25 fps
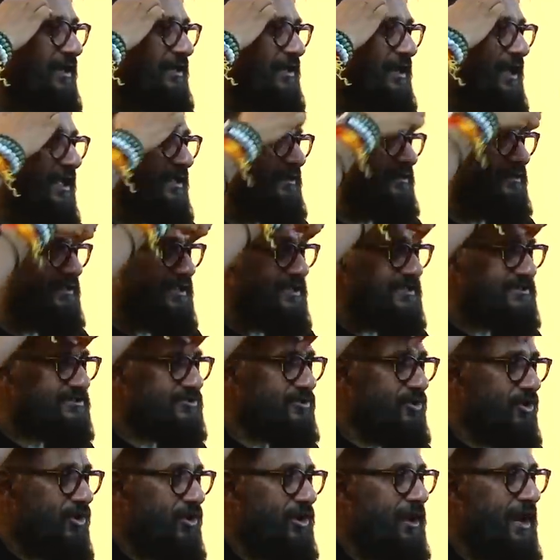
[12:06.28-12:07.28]
like this
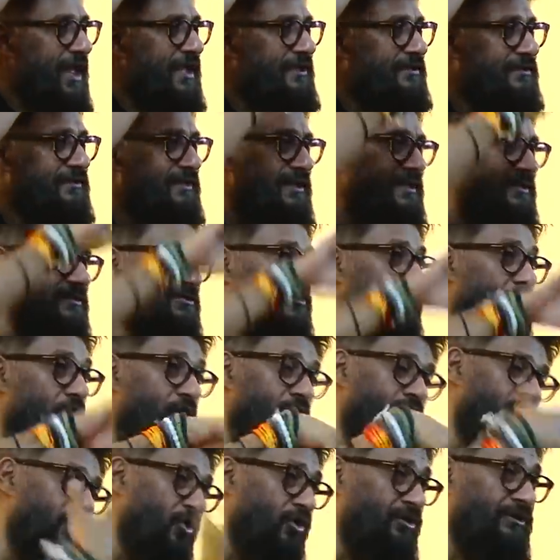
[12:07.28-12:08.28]
or no
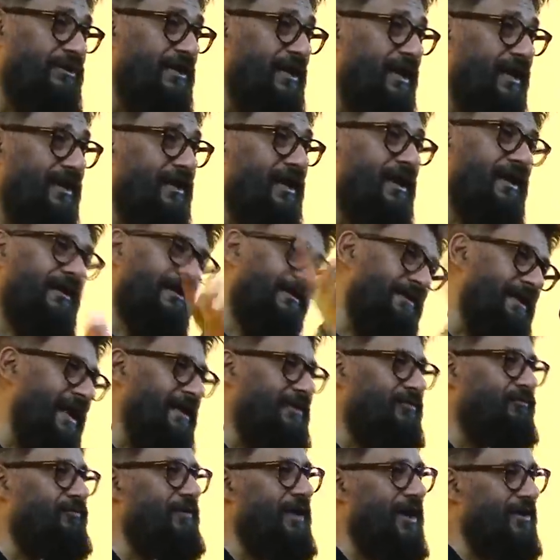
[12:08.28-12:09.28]
tilak, yet
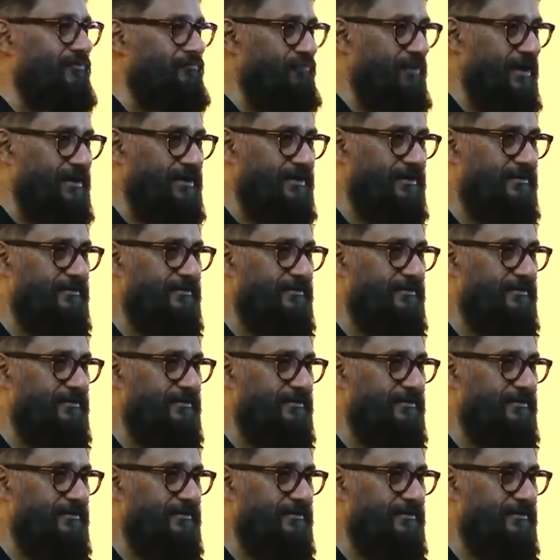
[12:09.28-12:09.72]
we are one.